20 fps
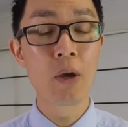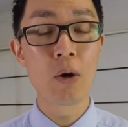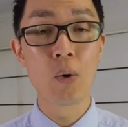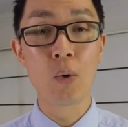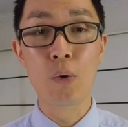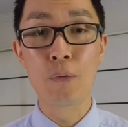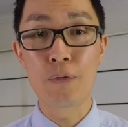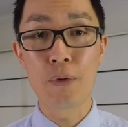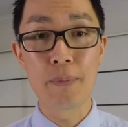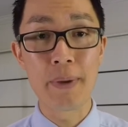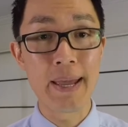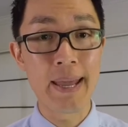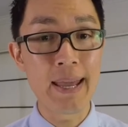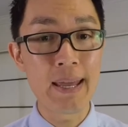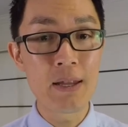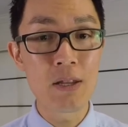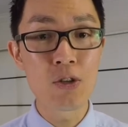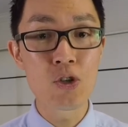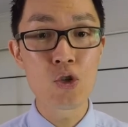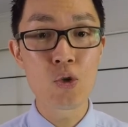or from a head
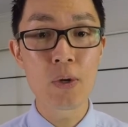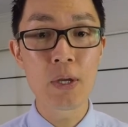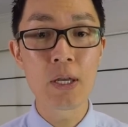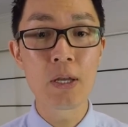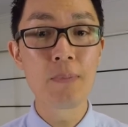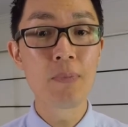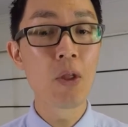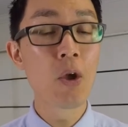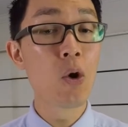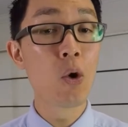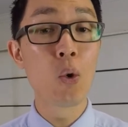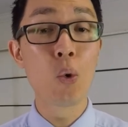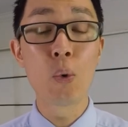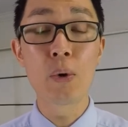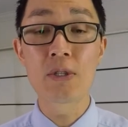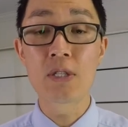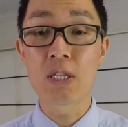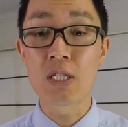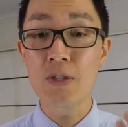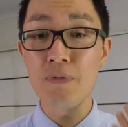injury or
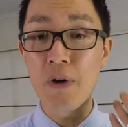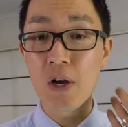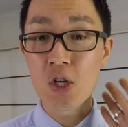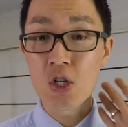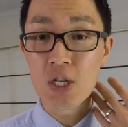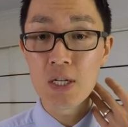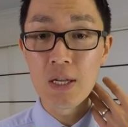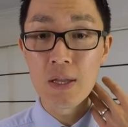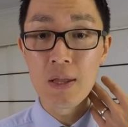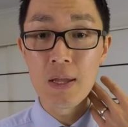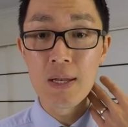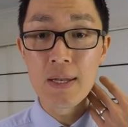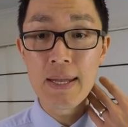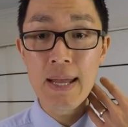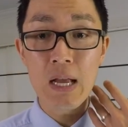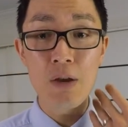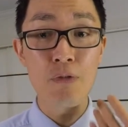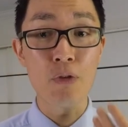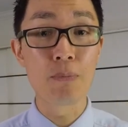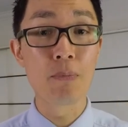dysfunction in the
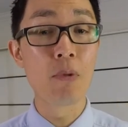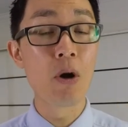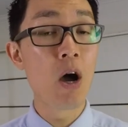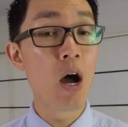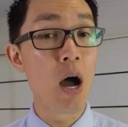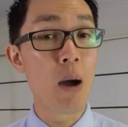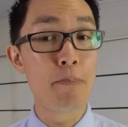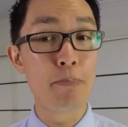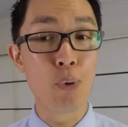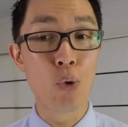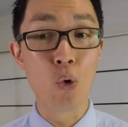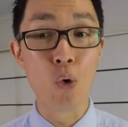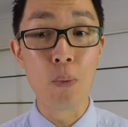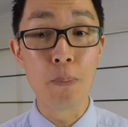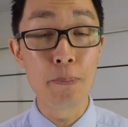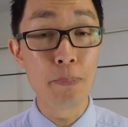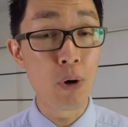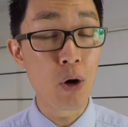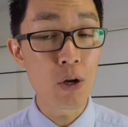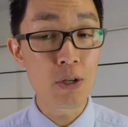neck from a poor
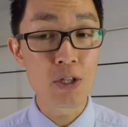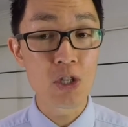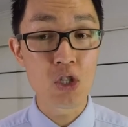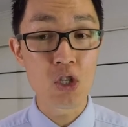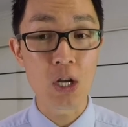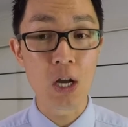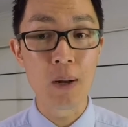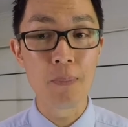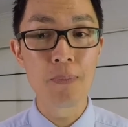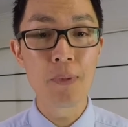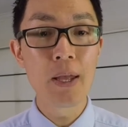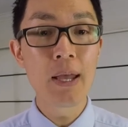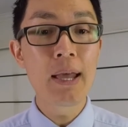posture,